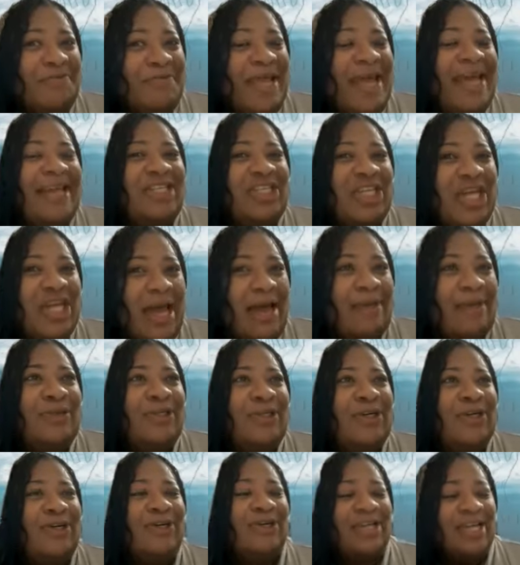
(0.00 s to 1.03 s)
from that
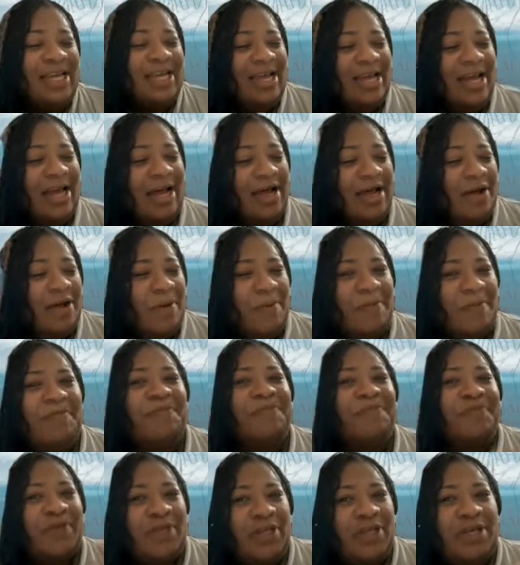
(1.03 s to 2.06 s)
chapter um
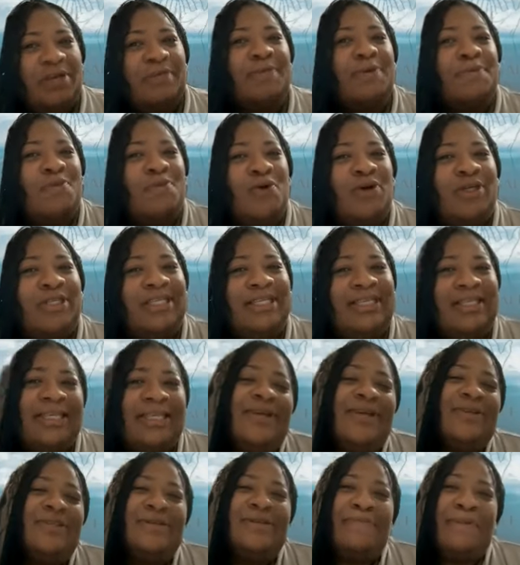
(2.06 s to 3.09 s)
it'll be more
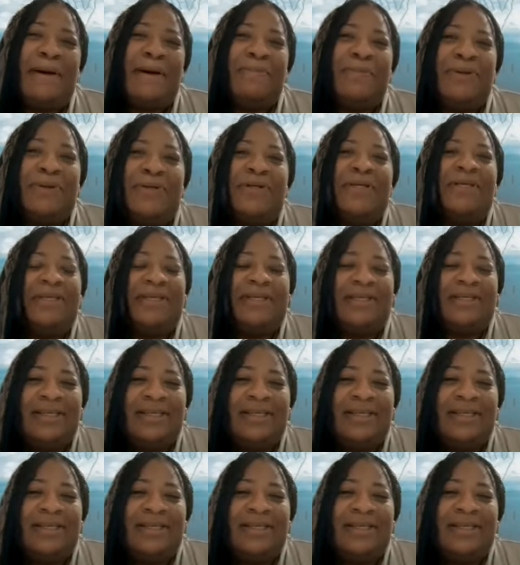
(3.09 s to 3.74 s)
details in my book